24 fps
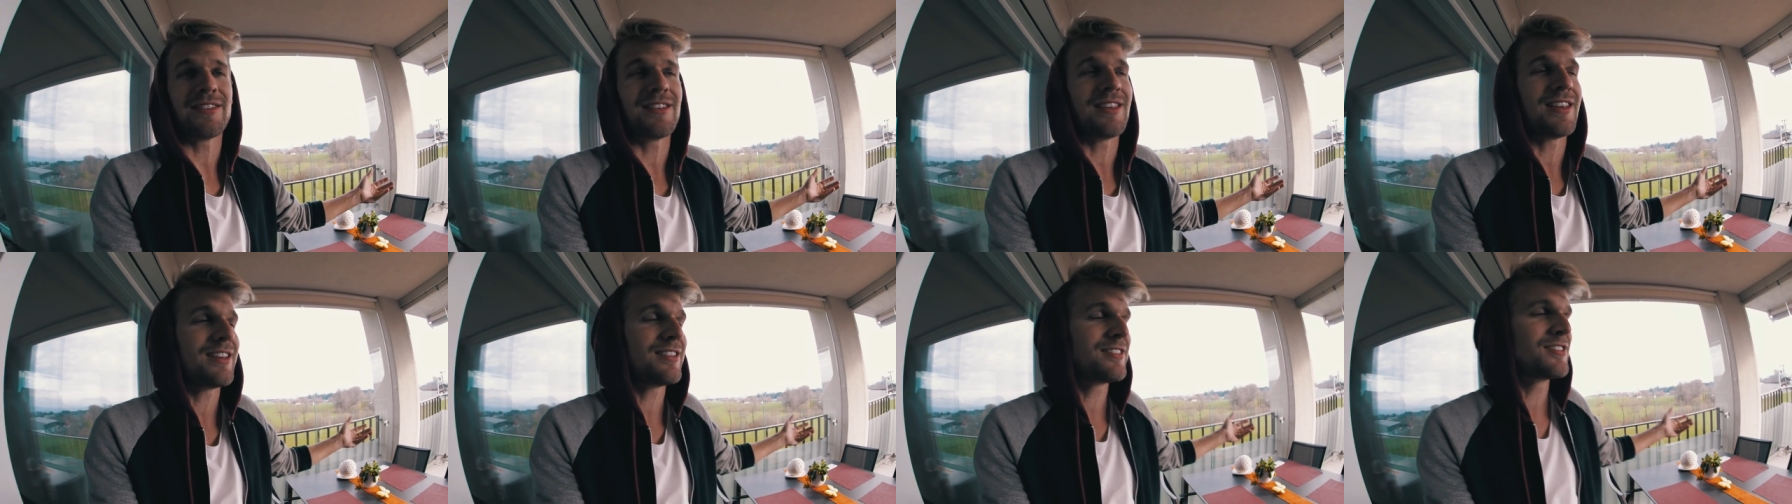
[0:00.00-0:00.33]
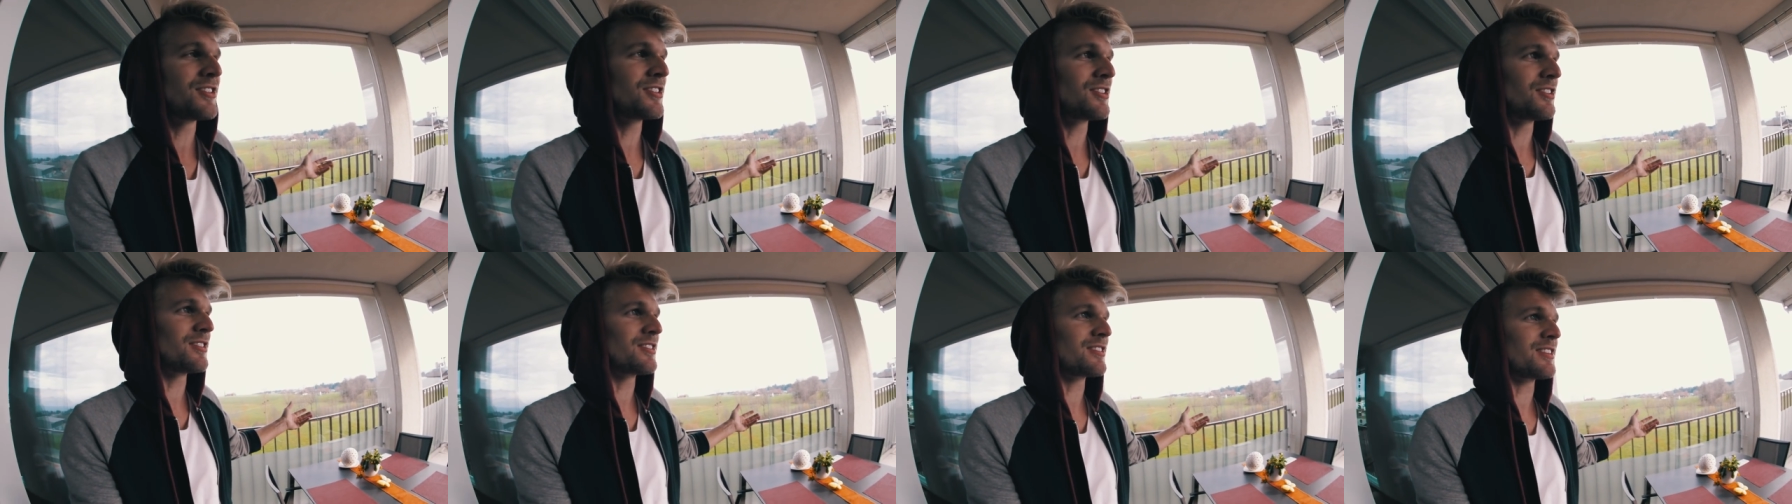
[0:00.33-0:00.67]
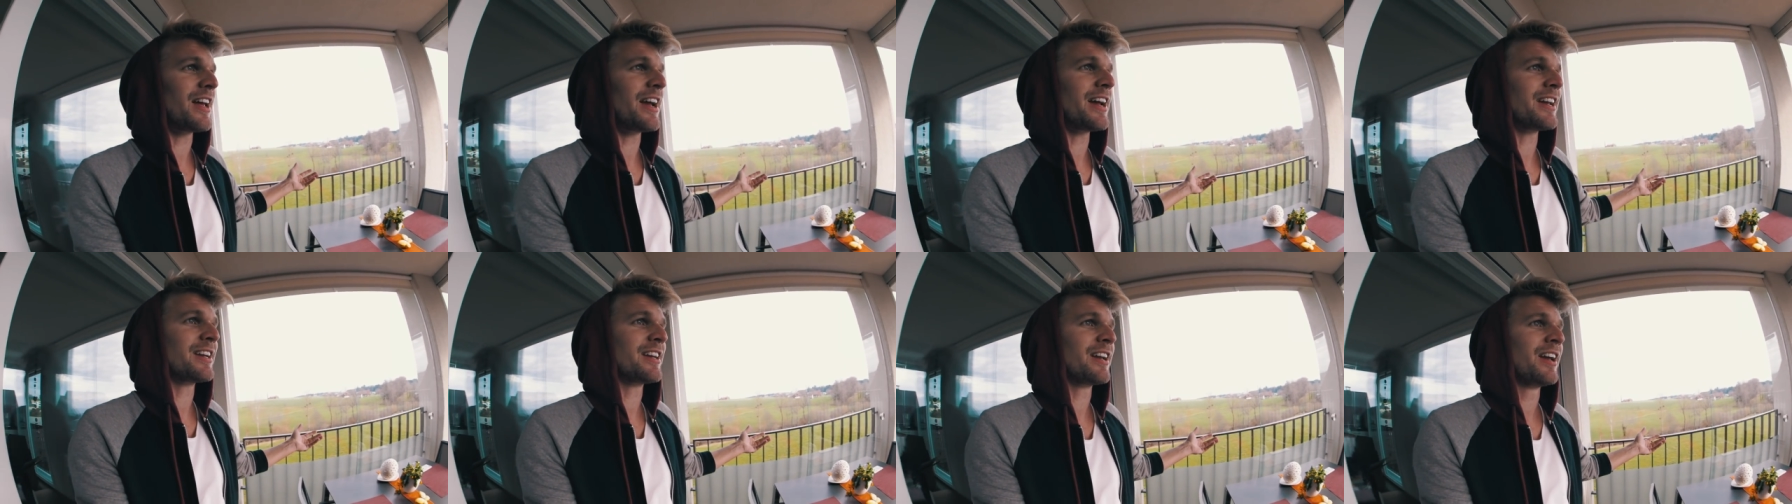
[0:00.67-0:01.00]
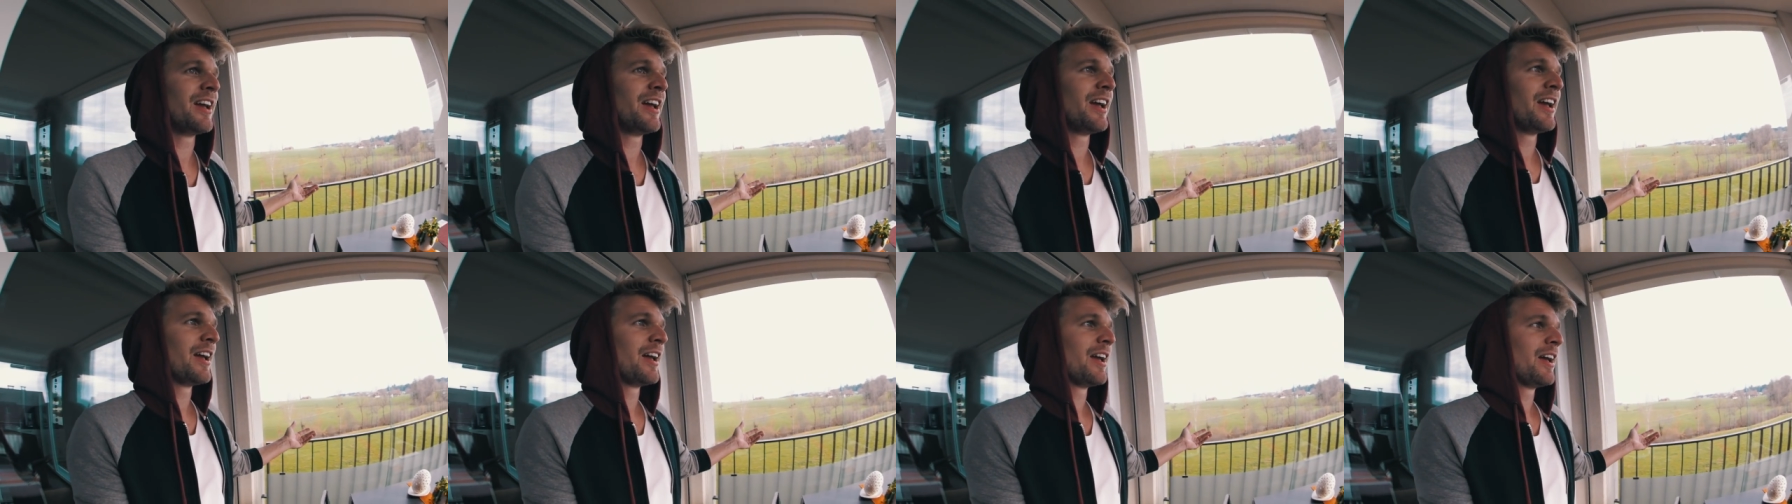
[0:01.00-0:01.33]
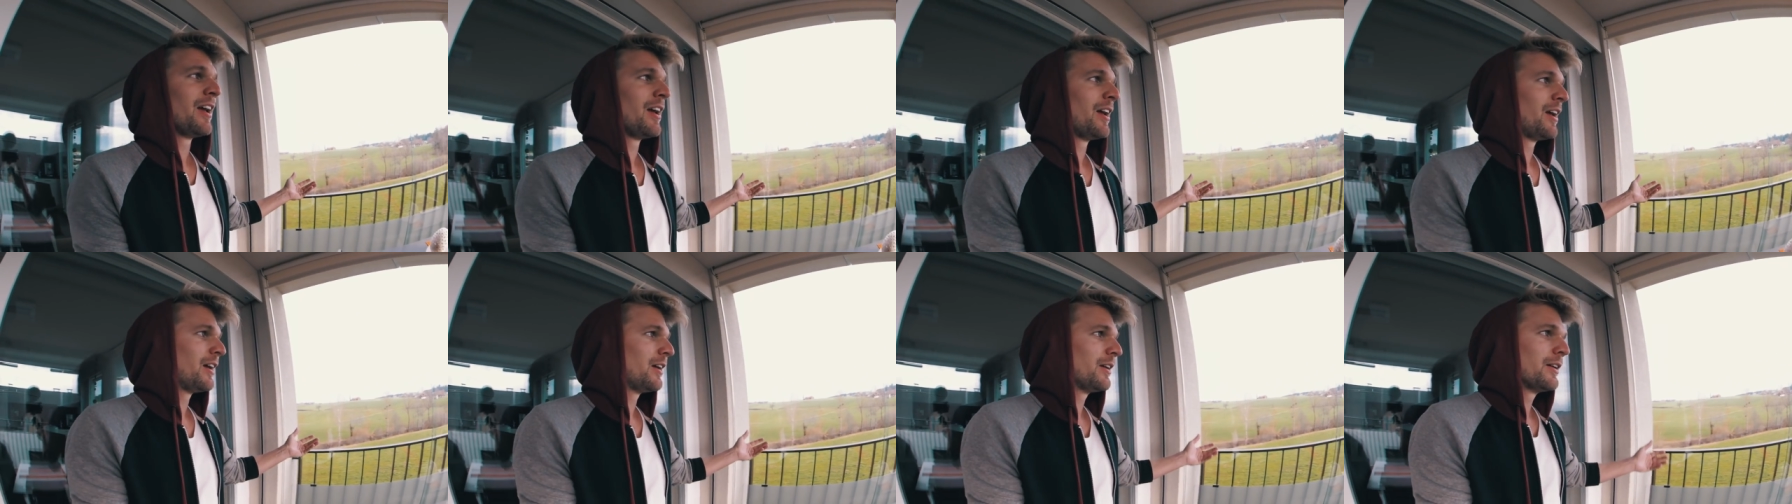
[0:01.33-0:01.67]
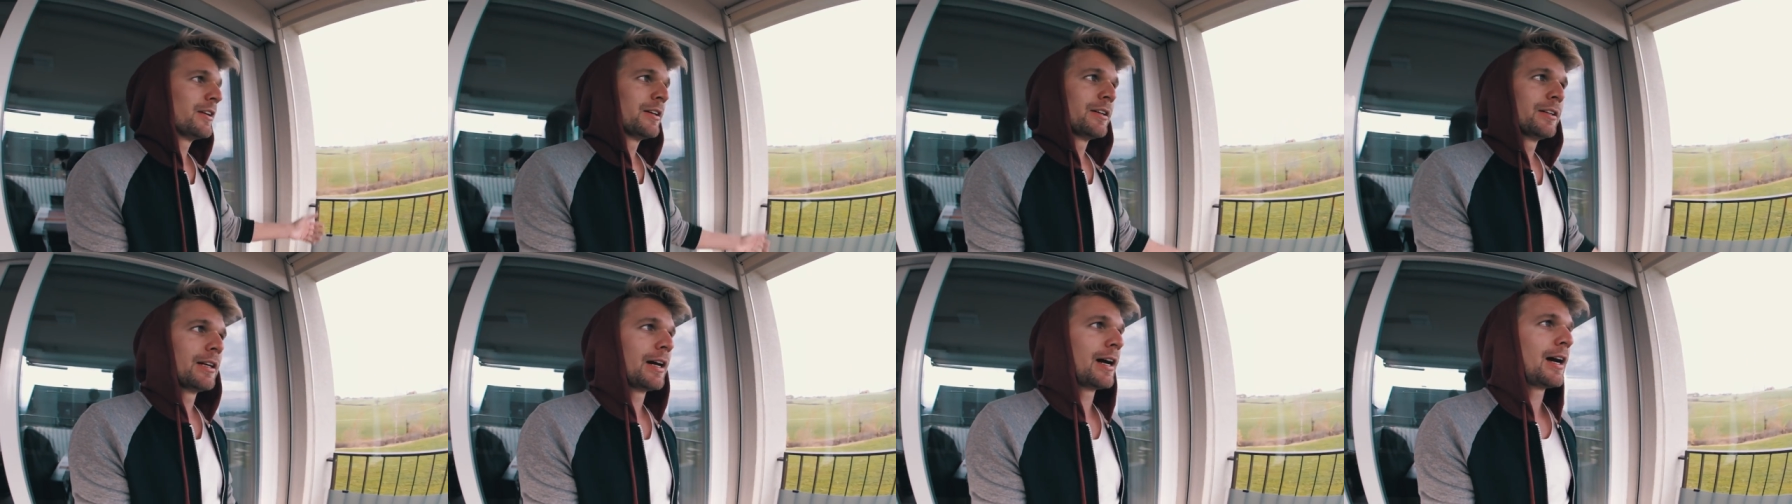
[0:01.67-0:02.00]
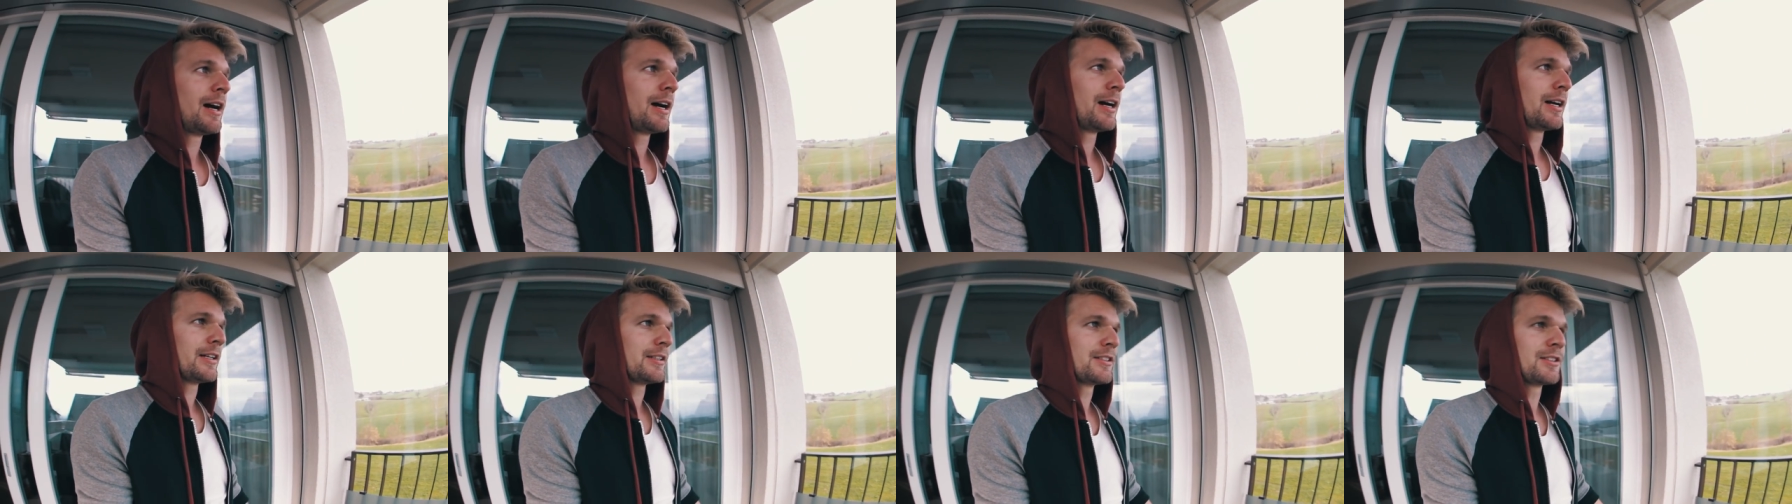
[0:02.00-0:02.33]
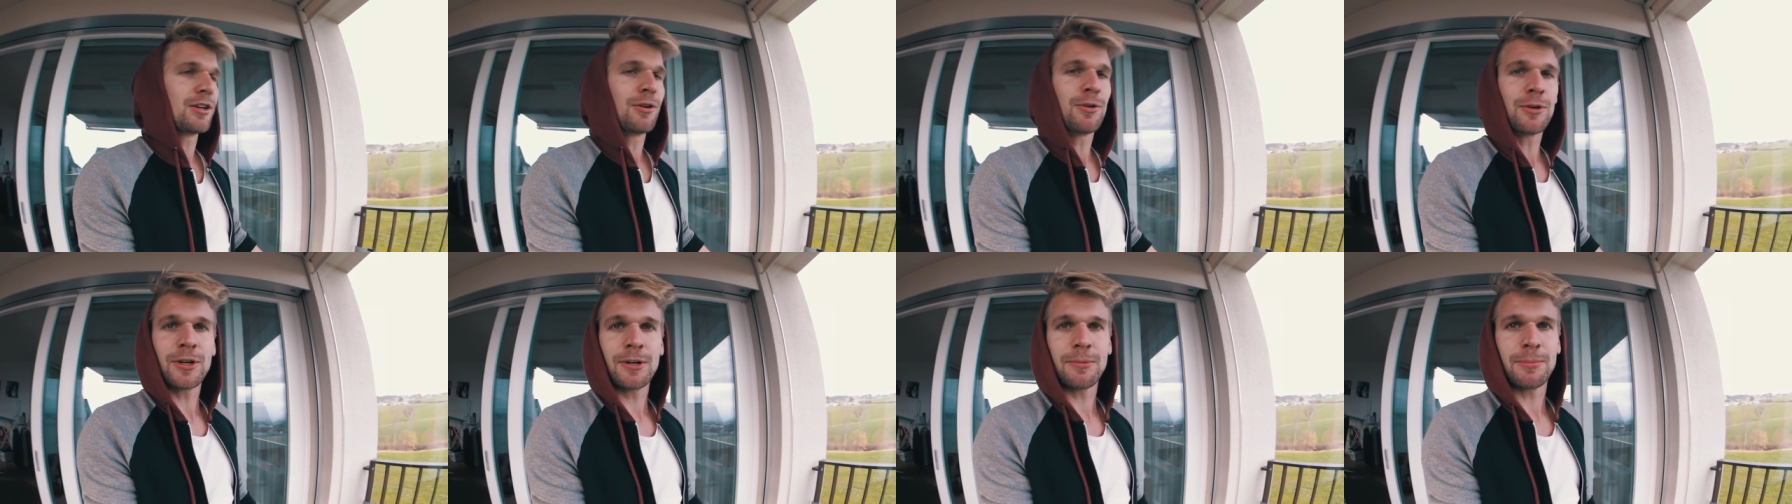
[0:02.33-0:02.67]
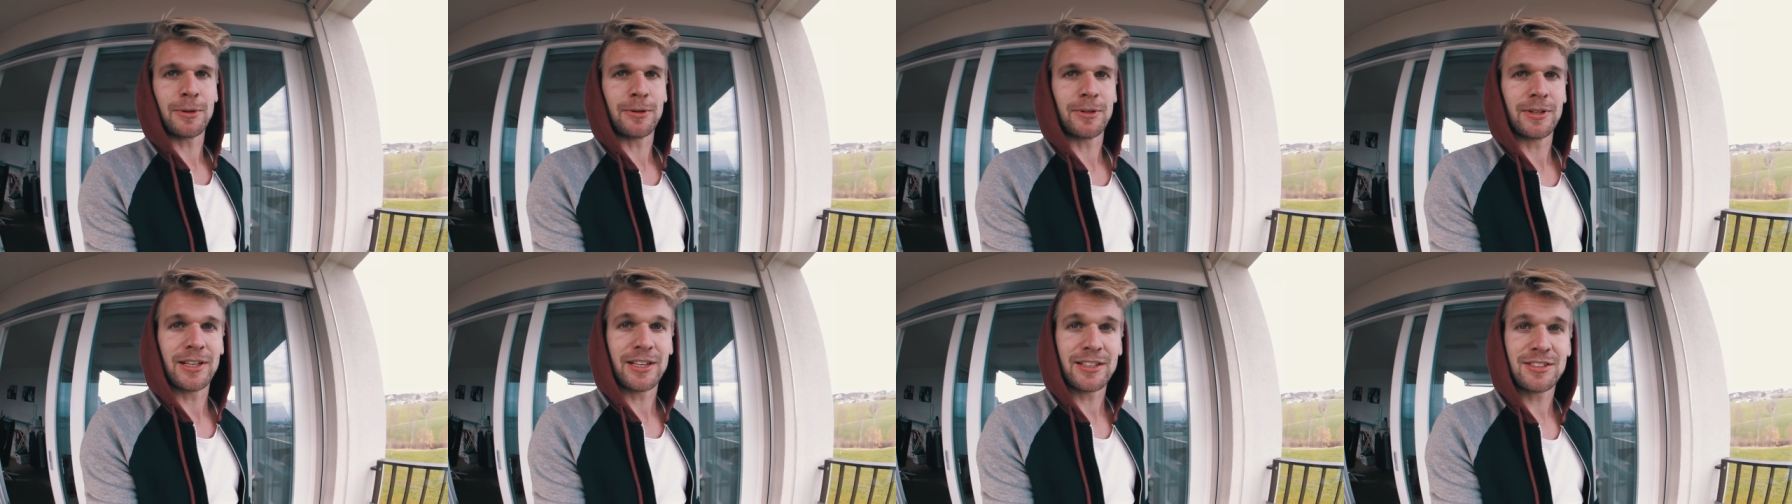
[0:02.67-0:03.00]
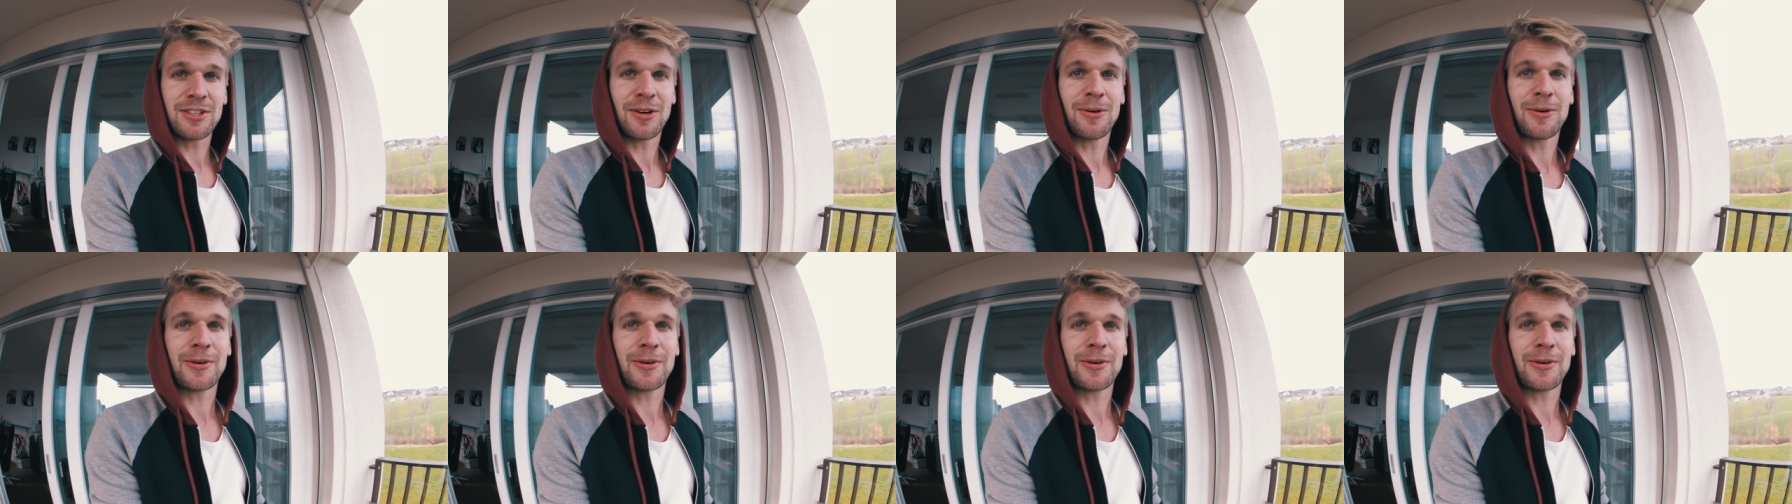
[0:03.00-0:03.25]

it's just like, it's horrible, it's